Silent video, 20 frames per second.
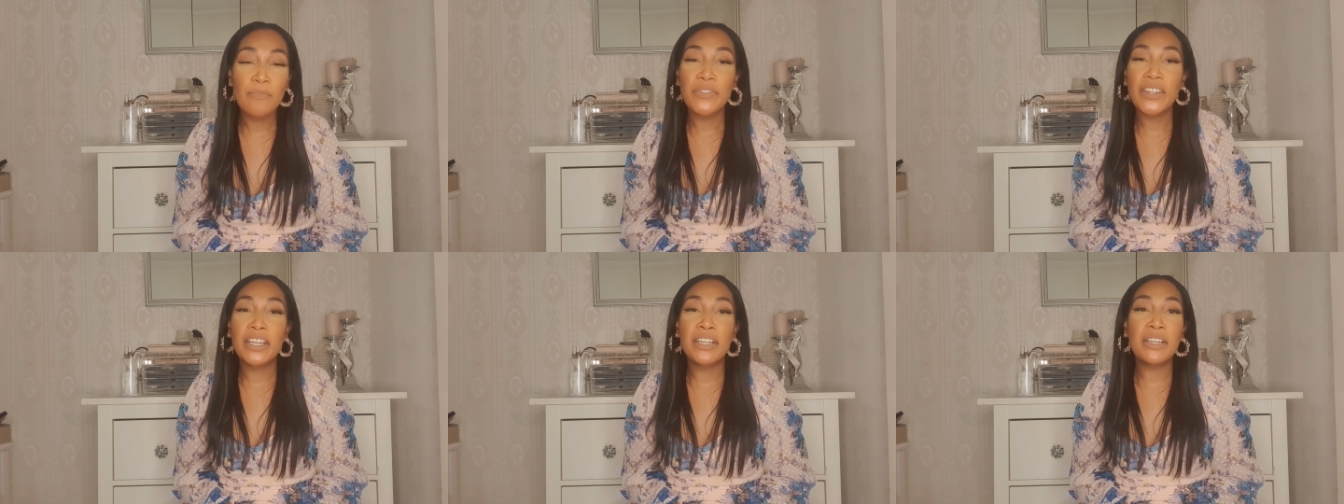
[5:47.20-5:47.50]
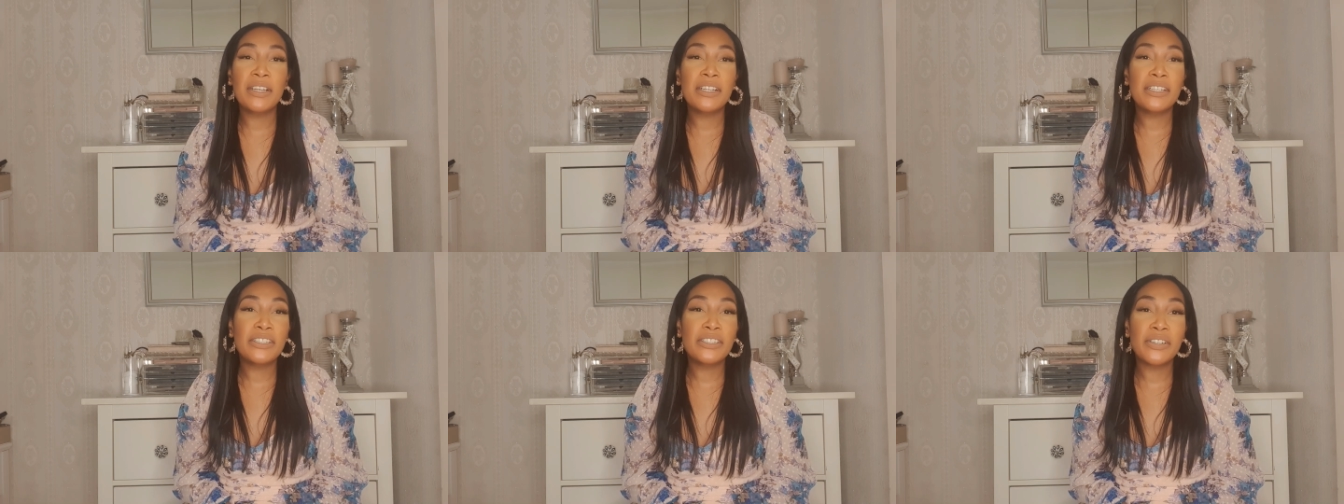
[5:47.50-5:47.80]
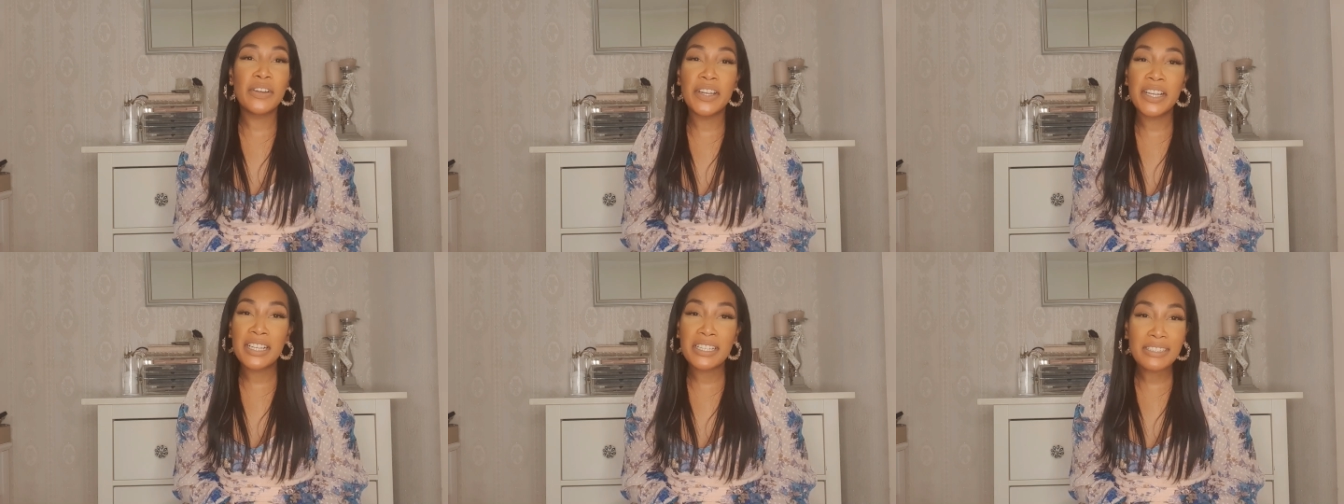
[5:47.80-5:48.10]
and you're
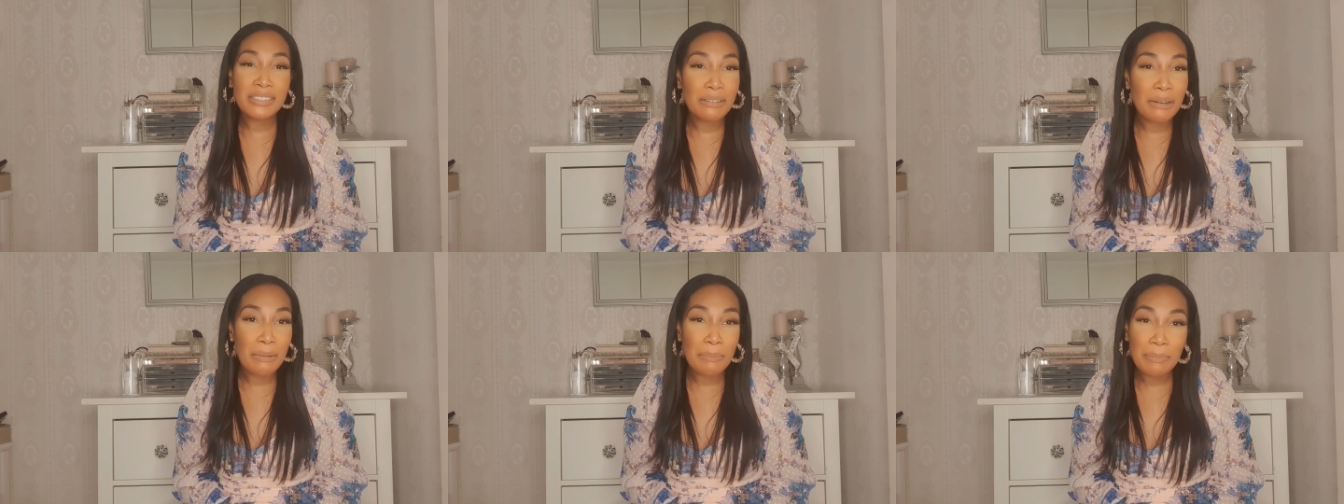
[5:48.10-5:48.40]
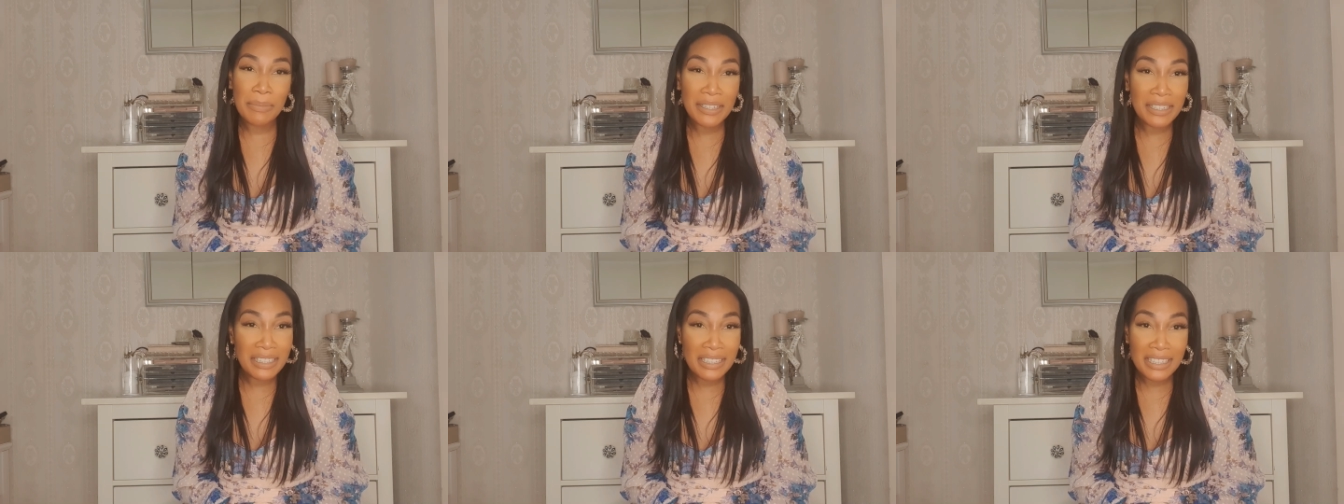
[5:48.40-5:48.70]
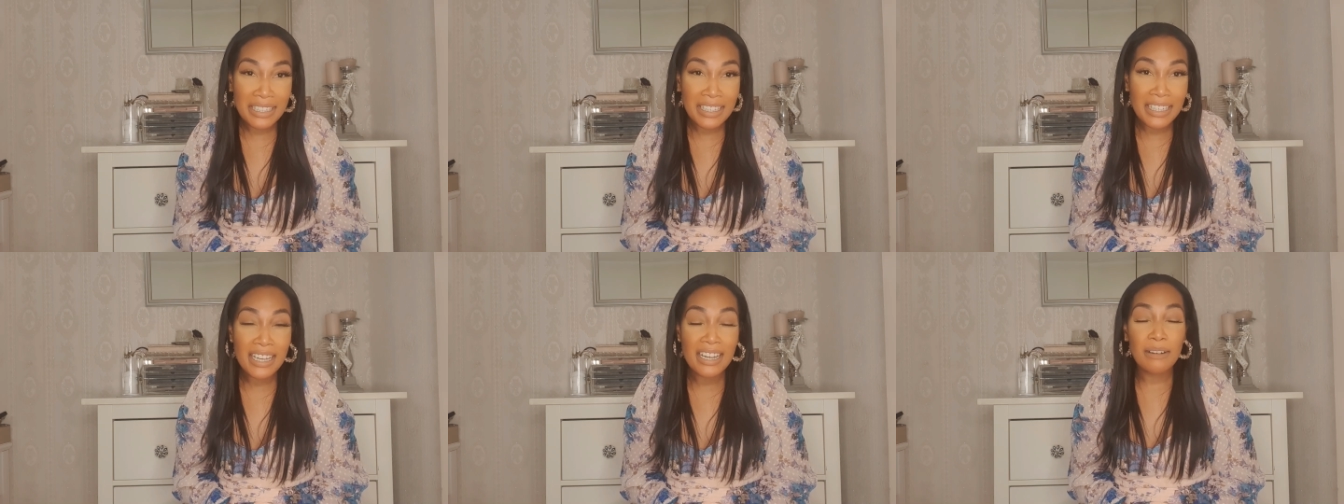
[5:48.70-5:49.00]
enjoying his
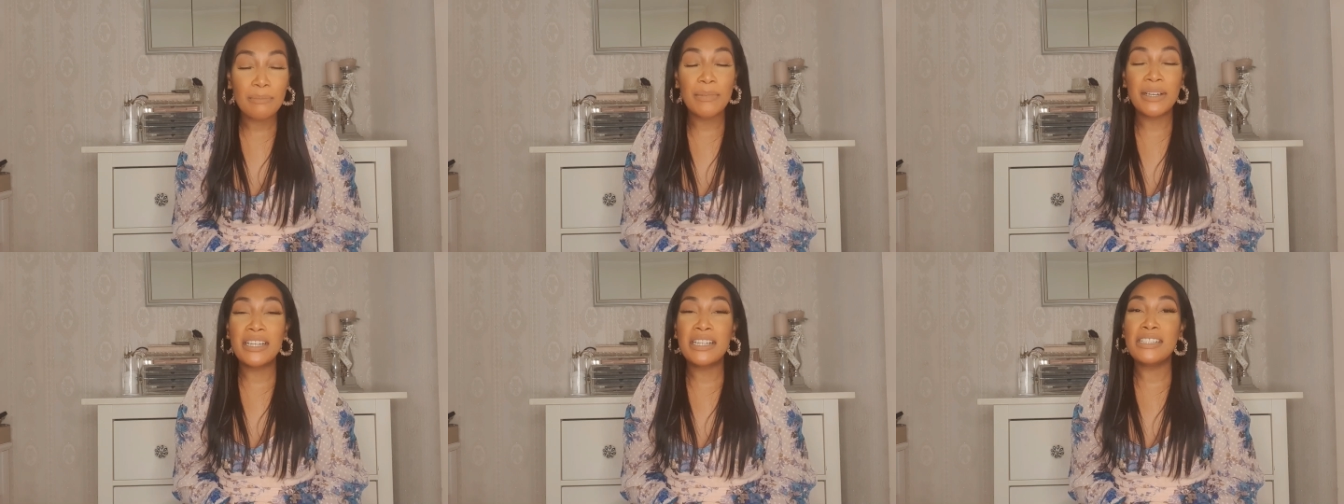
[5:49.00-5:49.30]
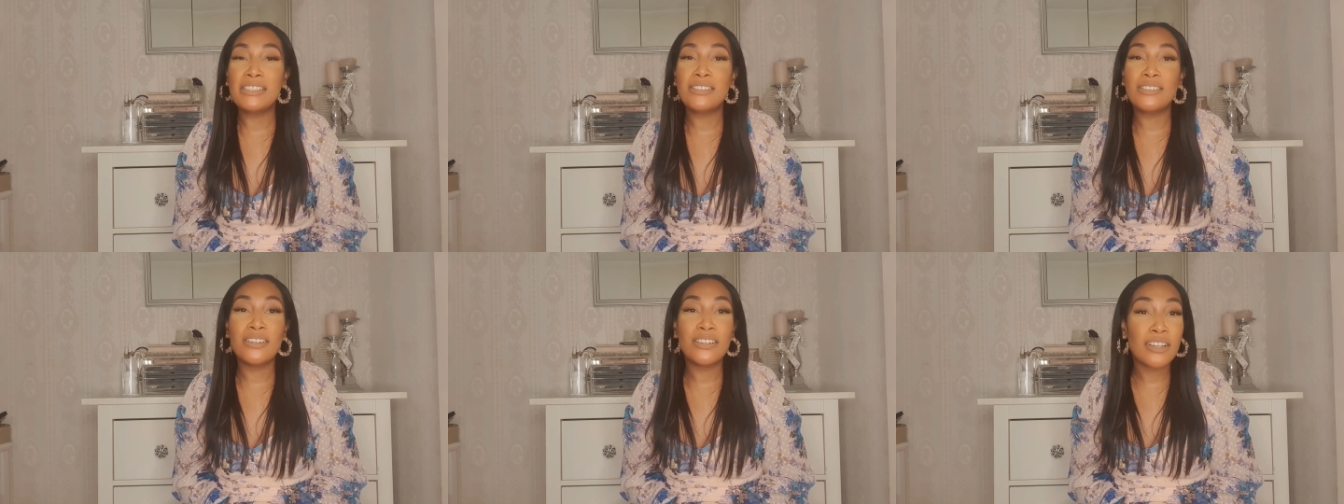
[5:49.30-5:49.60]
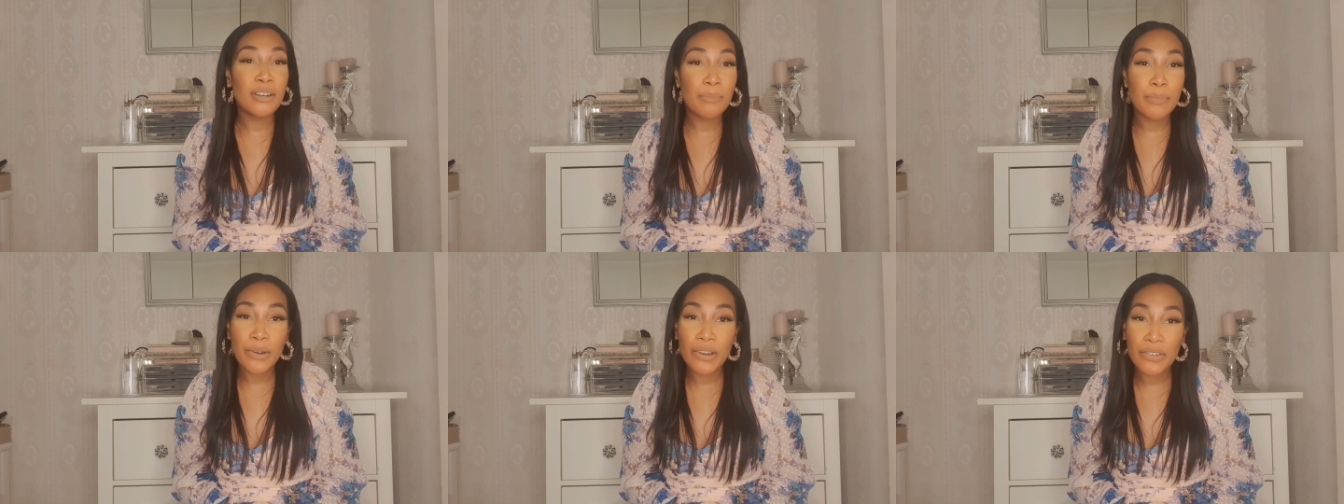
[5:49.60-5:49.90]
company, but he's not
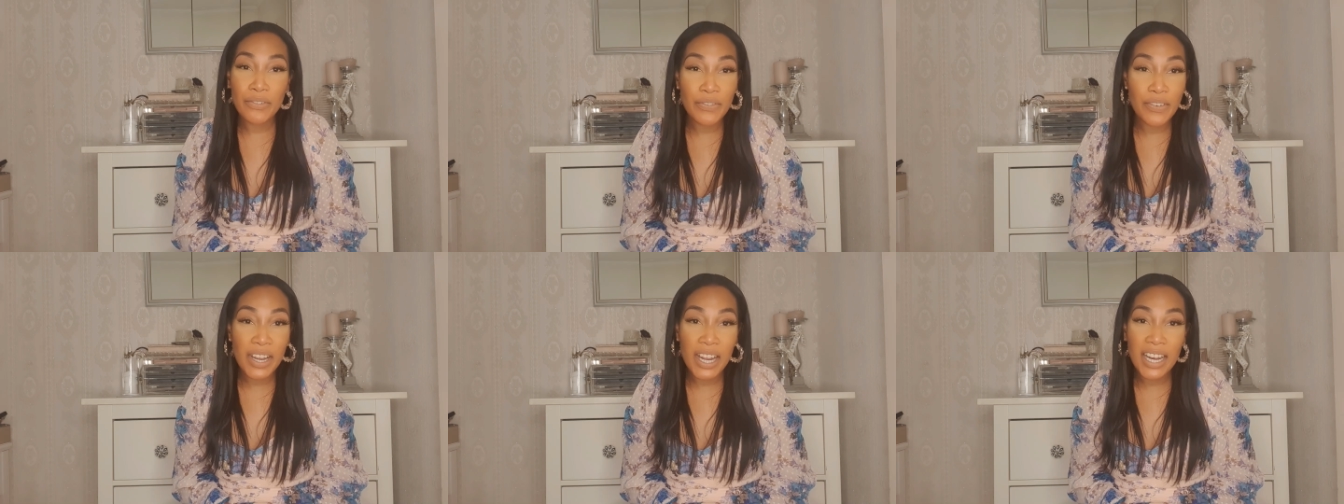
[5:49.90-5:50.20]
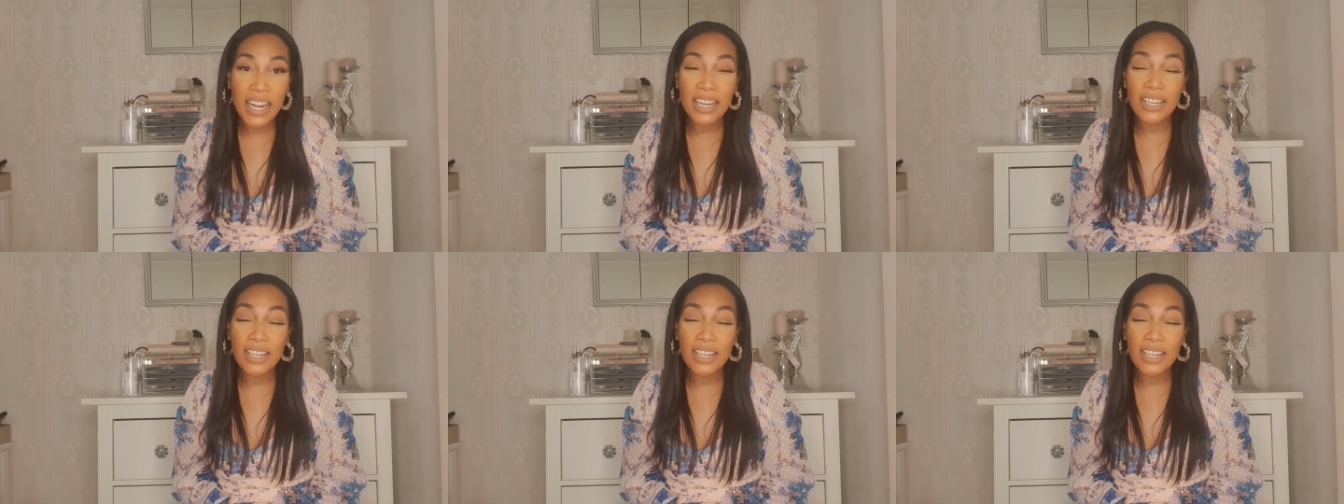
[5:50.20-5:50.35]
your boyfriend,